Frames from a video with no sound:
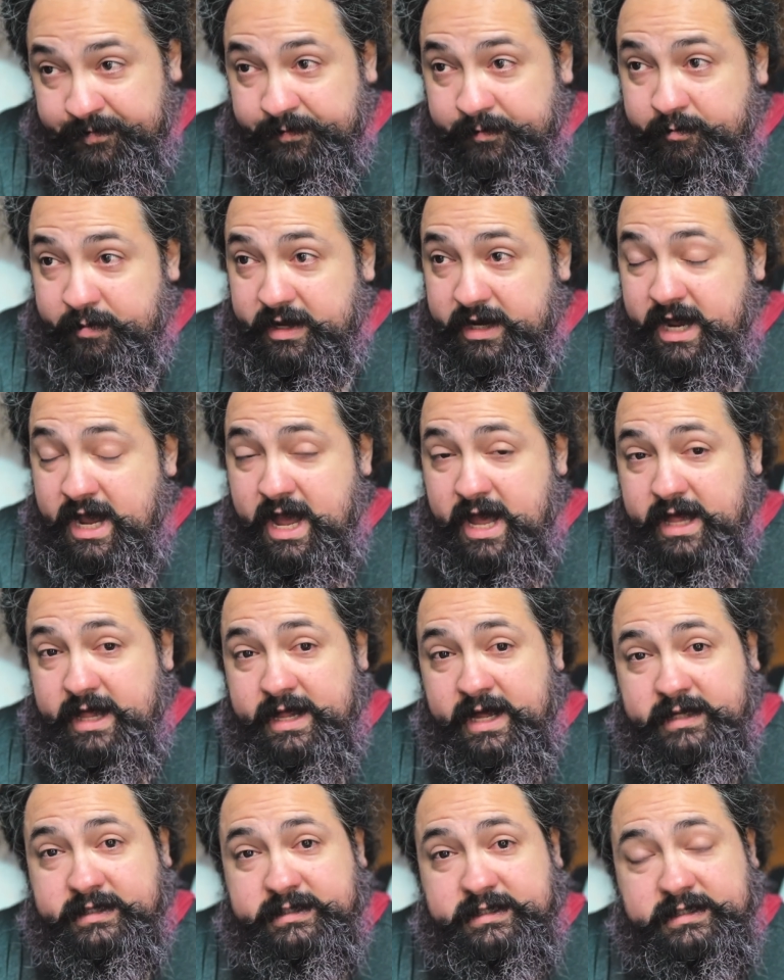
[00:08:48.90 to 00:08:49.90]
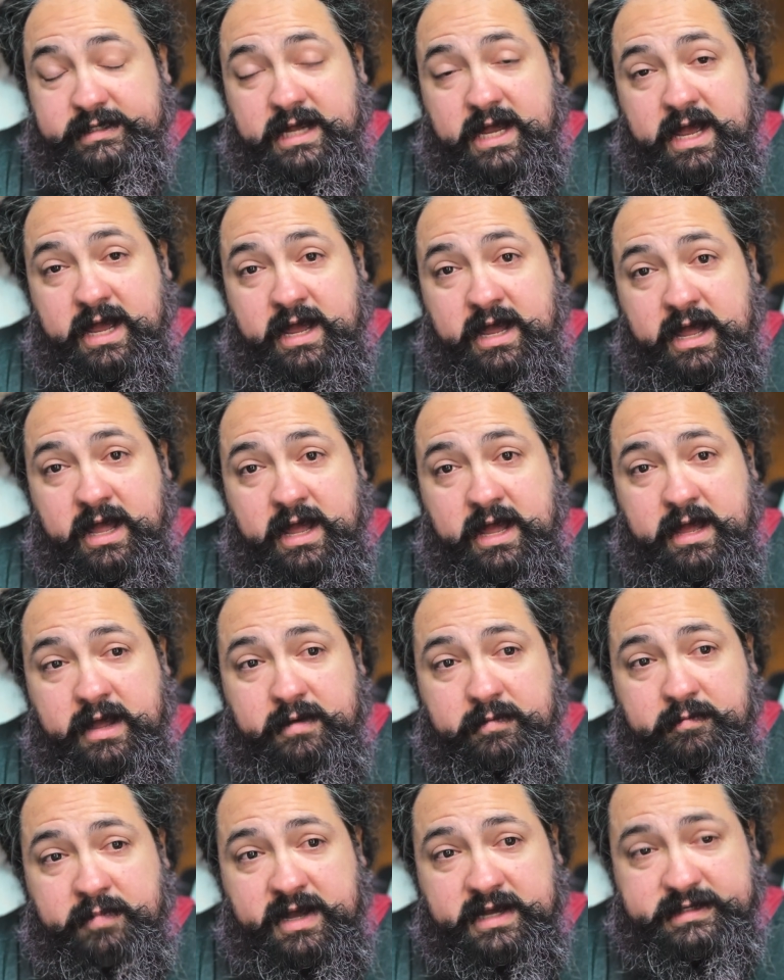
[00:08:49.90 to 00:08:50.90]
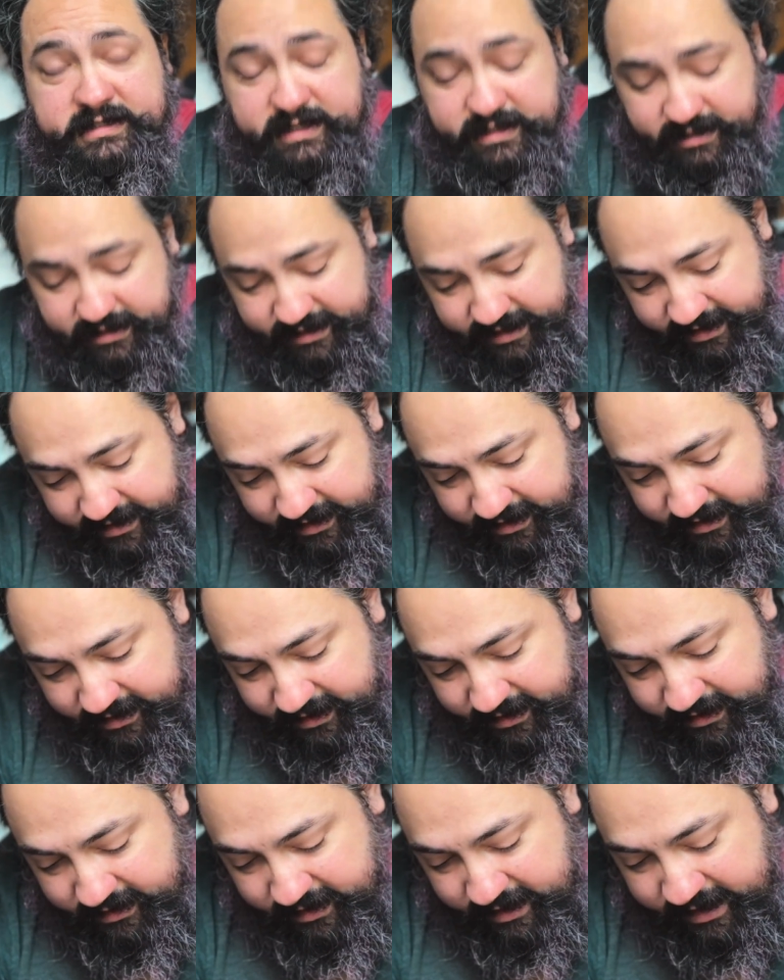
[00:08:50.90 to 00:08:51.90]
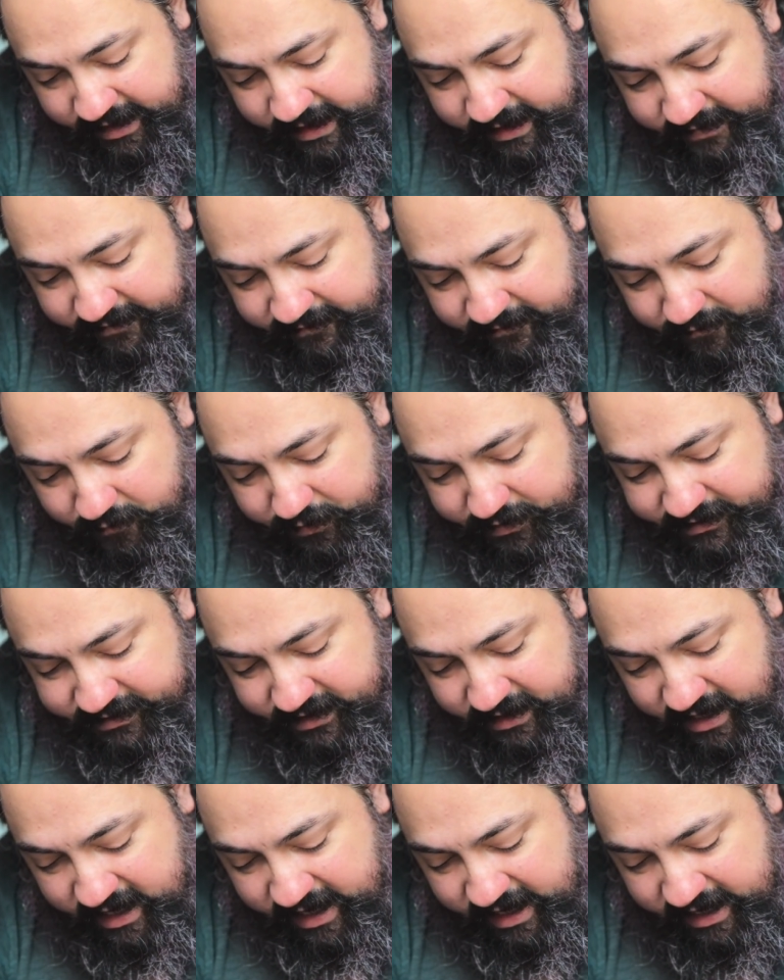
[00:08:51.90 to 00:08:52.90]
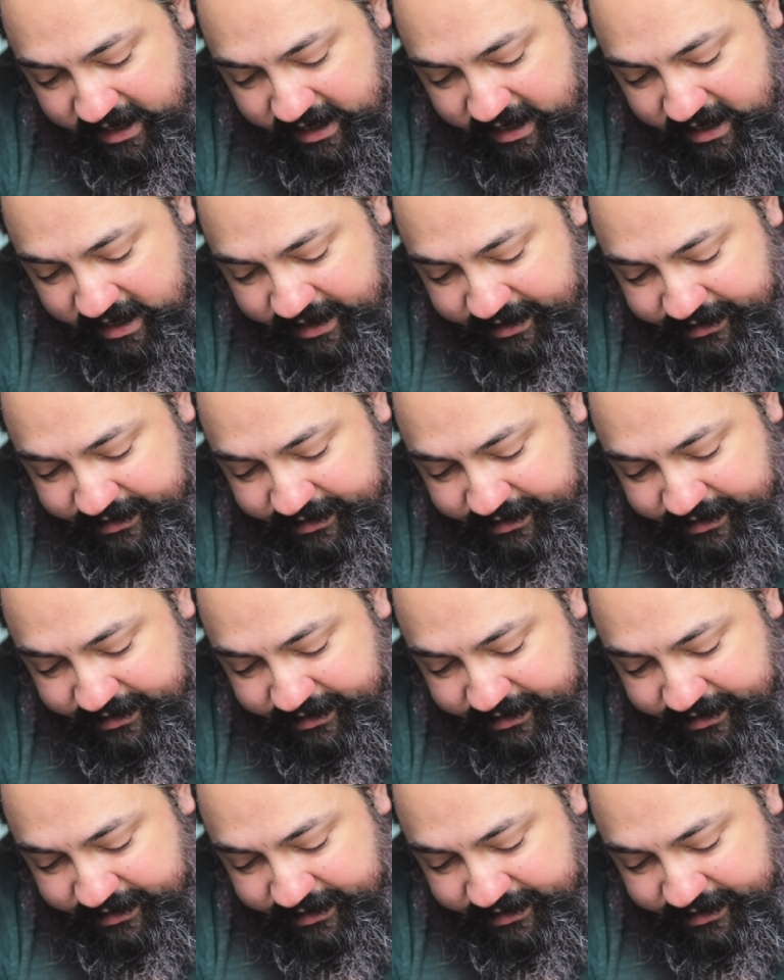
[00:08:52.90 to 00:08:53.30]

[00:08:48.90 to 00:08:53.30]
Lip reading: but yeah, that's basically it for today.